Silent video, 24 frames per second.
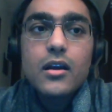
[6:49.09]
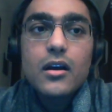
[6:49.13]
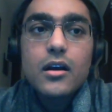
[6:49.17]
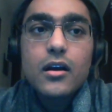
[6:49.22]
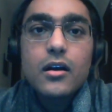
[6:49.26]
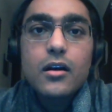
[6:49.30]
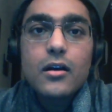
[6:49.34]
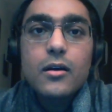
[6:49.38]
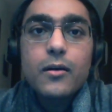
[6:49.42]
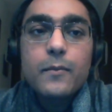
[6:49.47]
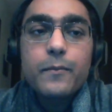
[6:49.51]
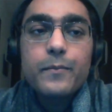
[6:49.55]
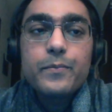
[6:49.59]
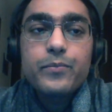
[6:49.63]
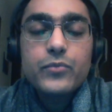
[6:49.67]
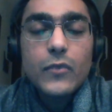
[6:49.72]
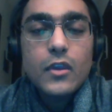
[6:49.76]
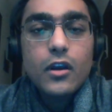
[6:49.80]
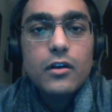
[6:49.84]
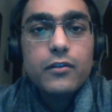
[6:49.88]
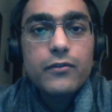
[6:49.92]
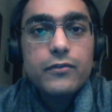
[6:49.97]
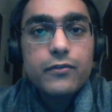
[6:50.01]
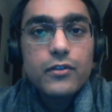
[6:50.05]

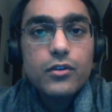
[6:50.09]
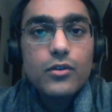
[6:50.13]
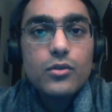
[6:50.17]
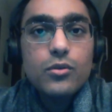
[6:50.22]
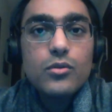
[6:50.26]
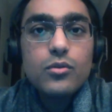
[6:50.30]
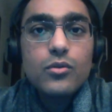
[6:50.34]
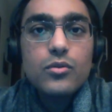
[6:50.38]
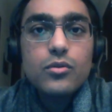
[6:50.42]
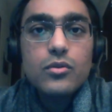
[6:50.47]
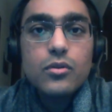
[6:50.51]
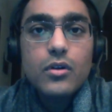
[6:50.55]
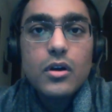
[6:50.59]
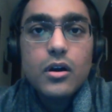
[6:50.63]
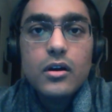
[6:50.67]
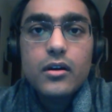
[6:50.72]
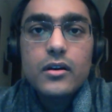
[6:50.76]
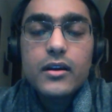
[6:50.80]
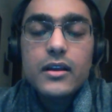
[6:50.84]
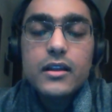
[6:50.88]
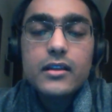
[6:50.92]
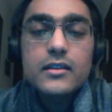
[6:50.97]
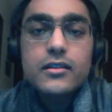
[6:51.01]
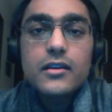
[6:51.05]
A few
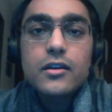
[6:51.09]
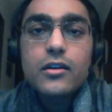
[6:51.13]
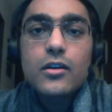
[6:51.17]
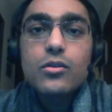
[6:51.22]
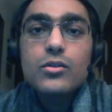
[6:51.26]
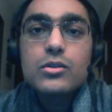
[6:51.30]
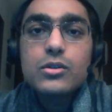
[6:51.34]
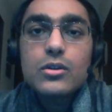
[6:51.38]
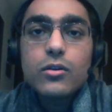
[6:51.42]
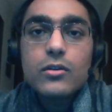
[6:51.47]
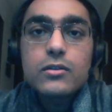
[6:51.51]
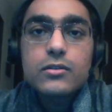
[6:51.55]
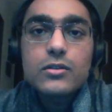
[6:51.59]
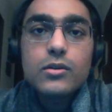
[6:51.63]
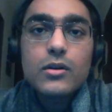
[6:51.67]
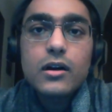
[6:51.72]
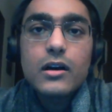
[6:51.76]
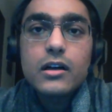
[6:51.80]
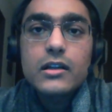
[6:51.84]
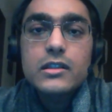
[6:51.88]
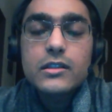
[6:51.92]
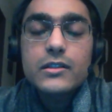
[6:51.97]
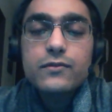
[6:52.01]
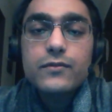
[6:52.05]
institutes also
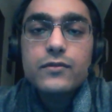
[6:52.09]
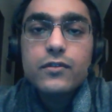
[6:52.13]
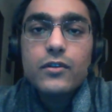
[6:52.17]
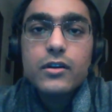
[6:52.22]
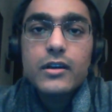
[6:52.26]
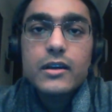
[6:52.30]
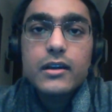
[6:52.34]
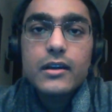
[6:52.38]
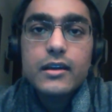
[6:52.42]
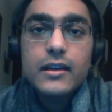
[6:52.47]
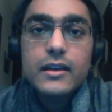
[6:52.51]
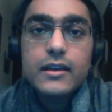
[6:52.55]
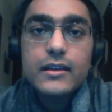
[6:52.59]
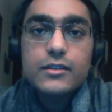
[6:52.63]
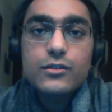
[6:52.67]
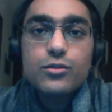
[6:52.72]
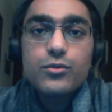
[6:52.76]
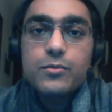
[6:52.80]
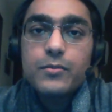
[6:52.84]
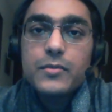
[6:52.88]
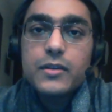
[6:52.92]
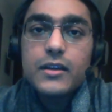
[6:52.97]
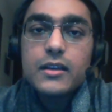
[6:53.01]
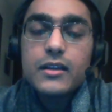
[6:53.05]
ask for an
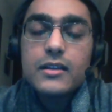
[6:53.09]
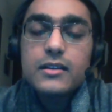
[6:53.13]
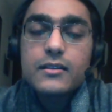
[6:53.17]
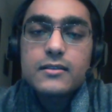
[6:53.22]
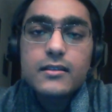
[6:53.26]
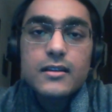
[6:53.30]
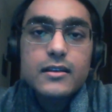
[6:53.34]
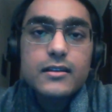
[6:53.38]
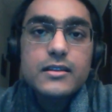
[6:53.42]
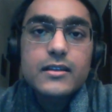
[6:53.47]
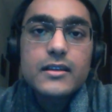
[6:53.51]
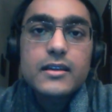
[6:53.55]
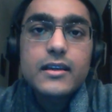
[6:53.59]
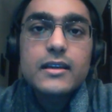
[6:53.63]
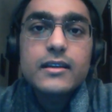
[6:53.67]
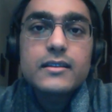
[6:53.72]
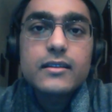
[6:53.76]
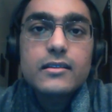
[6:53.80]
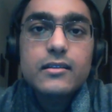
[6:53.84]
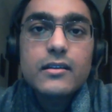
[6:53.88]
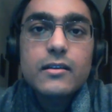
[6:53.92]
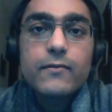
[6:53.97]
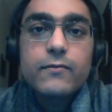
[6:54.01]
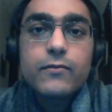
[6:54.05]
SOP. In such
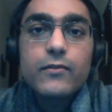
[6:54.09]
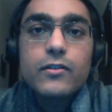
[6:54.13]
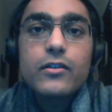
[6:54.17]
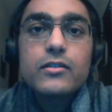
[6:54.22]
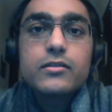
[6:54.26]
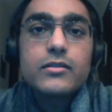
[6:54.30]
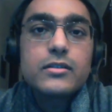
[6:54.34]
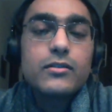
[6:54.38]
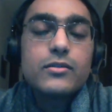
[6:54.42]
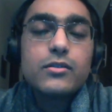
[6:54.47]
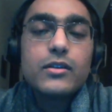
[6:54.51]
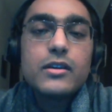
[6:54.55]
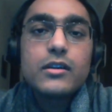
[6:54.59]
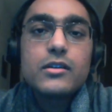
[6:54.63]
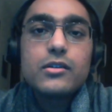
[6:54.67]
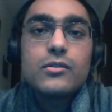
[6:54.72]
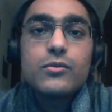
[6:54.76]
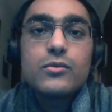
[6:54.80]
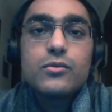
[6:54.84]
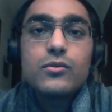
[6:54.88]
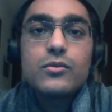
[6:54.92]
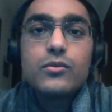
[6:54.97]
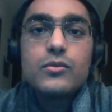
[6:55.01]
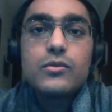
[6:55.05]
cases, of course, you need
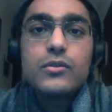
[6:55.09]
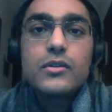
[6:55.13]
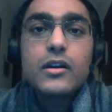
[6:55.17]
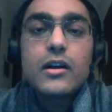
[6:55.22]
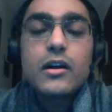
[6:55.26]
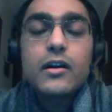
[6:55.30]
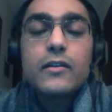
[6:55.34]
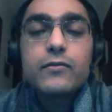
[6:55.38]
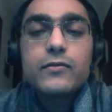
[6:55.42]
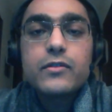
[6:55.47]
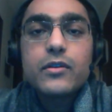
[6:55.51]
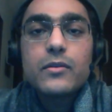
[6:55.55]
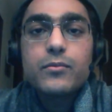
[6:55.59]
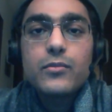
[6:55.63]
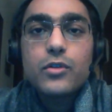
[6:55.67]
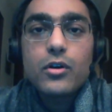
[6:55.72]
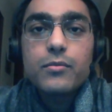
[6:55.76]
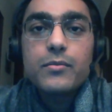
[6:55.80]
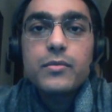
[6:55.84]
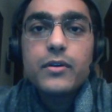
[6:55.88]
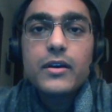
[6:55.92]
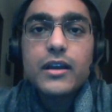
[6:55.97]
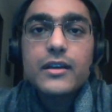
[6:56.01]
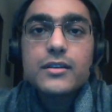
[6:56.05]
to draft a
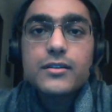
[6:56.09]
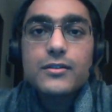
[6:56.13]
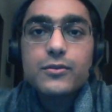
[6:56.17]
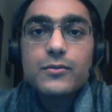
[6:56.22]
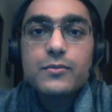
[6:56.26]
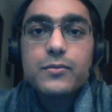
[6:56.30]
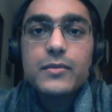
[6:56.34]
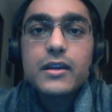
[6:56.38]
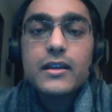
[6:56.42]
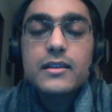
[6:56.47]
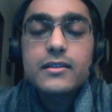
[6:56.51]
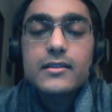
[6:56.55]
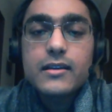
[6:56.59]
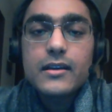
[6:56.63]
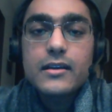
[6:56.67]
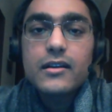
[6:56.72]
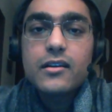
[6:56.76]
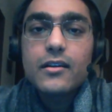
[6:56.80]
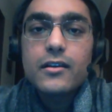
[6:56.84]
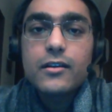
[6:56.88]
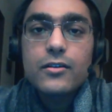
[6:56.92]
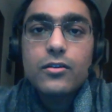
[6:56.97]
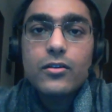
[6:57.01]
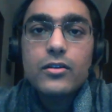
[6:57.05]
proper SOP and send
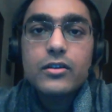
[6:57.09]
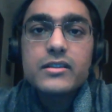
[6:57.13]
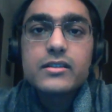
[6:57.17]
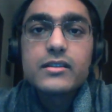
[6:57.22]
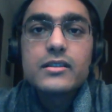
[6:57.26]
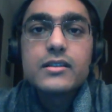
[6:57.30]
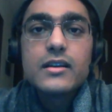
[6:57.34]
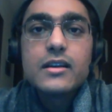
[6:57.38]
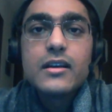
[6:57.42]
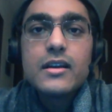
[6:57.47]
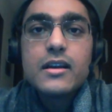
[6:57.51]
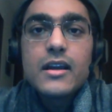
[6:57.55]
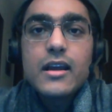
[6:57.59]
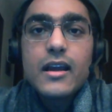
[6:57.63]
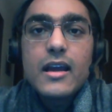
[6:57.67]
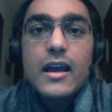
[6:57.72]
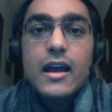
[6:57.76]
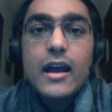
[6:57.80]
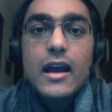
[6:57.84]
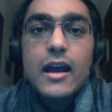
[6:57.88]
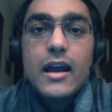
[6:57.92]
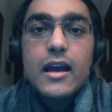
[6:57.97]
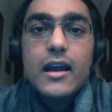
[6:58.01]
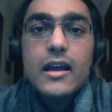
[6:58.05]
it across,
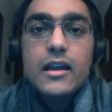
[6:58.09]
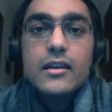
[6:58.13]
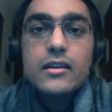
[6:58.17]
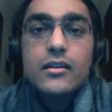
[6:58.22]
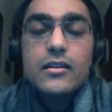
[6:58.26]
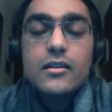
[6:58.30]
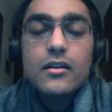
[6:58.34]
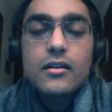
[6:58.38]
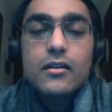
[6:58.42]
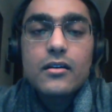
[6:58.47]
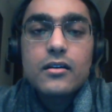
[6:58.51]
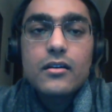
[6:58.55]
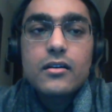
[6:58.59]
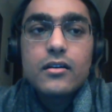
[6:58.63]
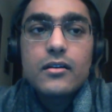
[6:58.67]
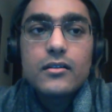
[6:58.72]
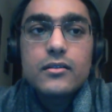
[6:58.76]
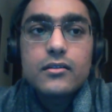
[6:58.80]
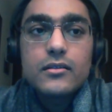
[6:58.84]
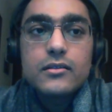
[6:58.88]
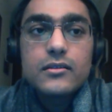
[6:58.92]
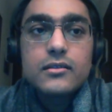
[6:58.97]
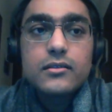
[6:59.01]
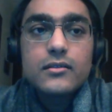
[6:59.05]
and
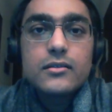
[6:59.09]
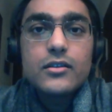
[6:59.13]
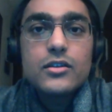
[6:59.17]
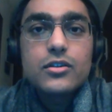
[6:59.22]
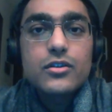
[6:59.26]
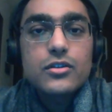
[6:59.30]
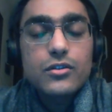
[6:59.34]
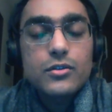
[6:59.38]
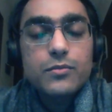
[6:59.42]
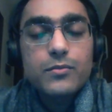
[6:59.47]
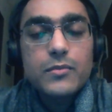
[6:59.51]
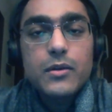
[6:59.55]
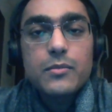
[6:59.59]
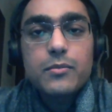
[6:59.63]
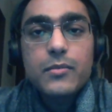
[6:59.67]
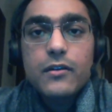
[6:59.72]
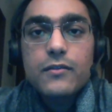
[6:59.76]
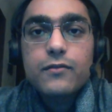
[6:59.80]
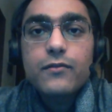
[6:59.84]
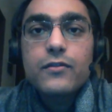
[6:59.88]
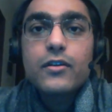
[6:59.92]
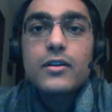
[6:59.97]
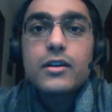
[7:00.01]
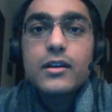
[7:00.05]
you should prepare
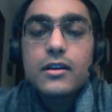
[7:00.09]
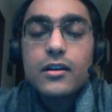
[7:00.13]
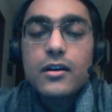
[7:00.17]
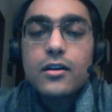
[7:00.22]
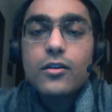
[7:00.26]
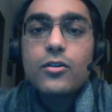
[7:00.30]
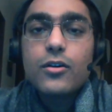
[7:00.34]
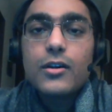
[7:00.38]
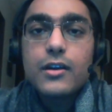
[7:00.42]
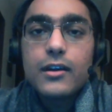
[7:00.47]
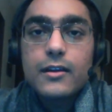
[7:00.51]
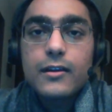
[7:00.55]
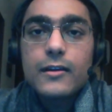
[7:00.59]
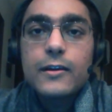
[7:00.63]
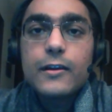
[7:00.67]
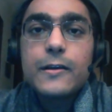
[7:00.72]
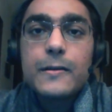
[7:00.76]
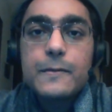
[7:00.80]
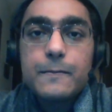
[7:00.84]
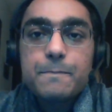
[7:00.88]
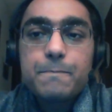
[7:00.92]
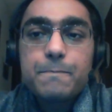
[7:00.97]
for it accordingly.